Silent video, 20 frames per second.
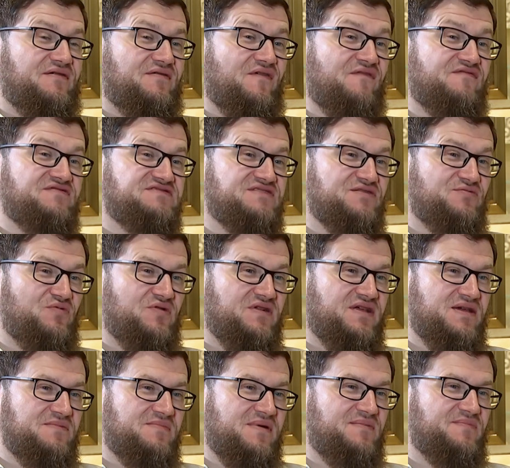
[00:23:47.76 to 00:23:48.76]
obviously what
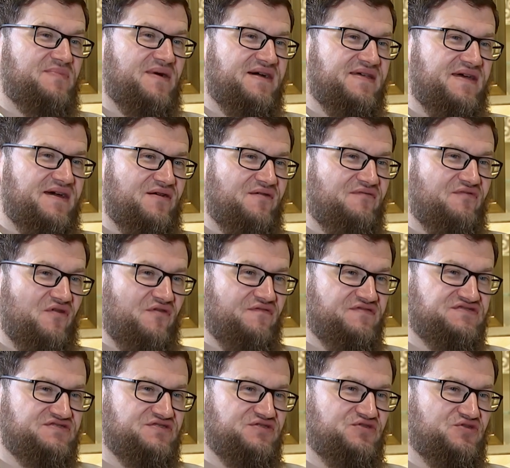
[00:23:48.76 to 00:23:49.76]
he meant by that,
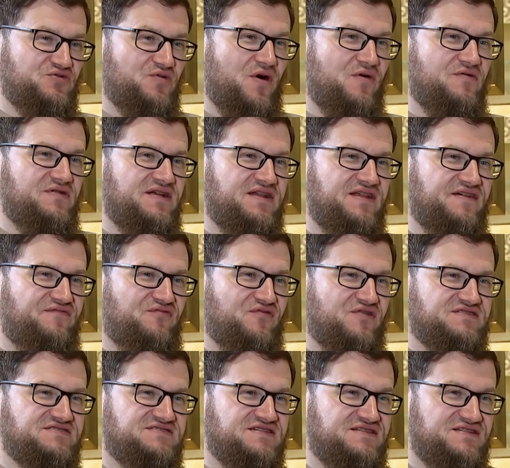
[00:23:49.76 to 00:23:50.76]
obviously you do only live
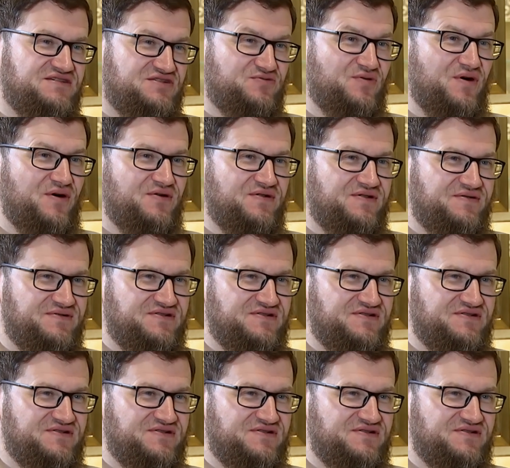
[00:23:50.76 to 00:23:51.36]
once in this world,